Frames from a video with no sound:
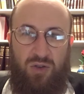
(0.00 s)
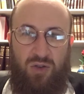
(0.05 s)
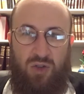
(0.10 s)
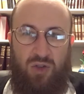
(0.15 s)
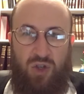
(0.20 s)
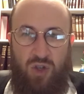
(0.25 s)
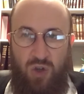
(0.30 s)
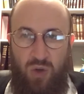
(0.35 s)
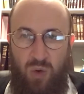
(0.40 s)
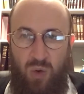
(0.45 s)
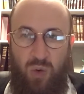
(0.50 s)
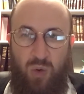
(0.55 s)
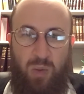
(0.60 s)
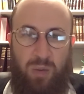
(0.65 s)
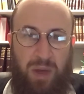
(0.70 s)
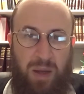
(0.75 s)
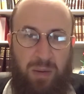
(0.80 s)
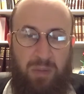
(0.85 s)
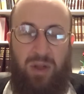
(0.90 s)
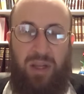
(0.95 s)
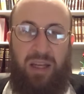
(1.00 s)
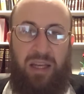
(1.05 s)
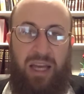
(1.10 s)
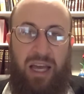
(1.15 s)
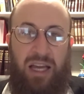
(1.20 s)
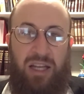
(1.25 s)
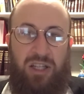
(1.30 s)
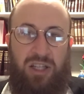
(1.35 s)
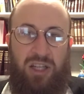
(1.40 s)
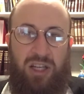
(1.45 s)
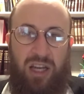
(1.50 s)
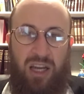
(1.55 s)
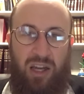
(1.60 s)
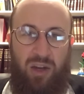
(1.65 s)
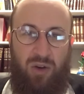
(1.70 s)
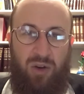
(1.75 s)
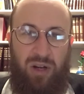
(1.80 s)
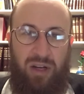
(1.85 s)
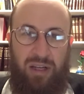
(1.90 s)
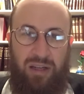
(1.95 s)
to people engaging in
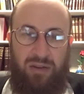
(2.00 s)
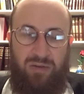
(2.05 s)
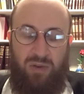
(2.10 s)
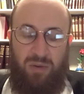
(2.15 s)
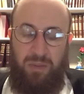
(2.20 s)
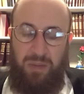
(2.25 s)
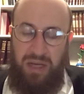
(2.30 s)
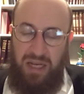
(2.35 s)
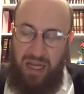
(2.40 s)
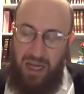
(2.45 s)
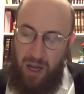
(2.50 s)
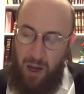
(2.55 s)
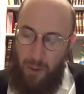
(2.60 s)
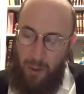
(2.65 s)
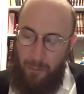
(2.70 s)
good and evil. Meaning,